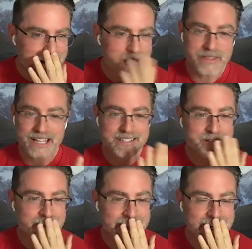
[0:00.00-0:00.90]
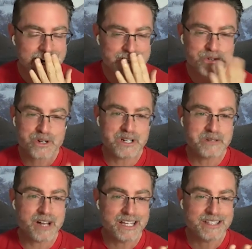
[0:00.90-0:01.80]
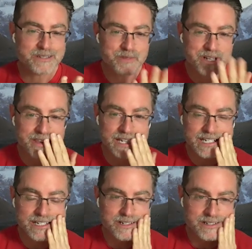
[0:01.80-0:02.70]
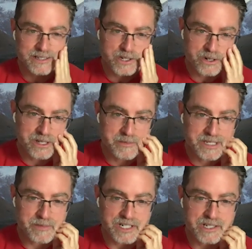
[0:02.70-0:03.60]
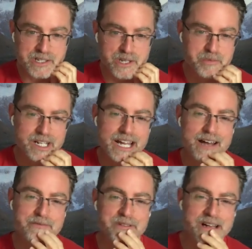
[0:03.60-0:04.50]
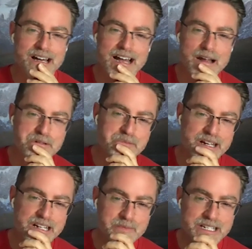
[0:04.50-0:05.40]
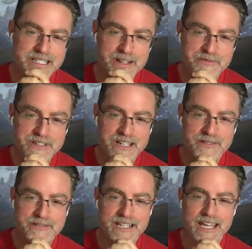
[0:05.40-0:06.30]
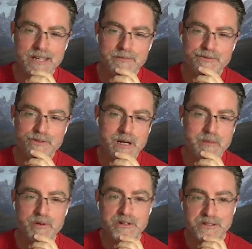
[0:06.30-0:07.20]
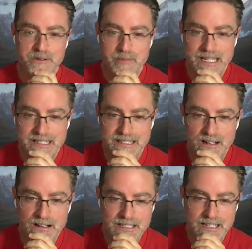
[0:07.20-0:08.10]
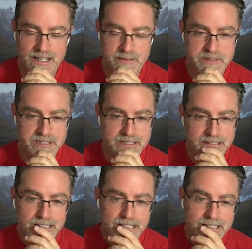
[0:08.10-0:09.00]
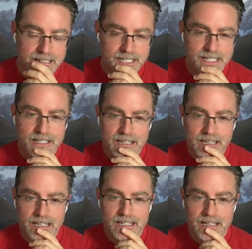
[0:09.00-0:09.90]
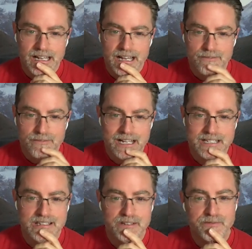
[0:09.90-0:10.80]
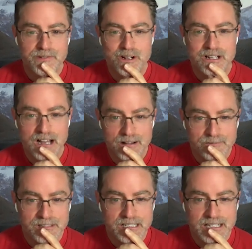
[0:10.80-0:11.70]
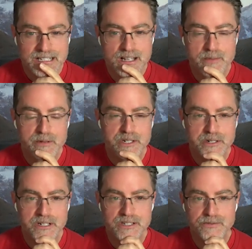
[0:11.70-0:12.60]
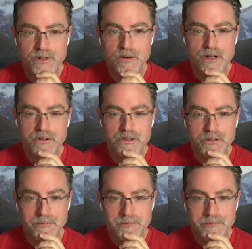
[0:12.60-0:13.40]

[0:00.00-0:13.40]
That's great. I shortened mine this month. I didn't shorten them as much as you, but I have, I respect myself enough to aim for my personal best at all times. And I see fear and conflict as opportunities for growth.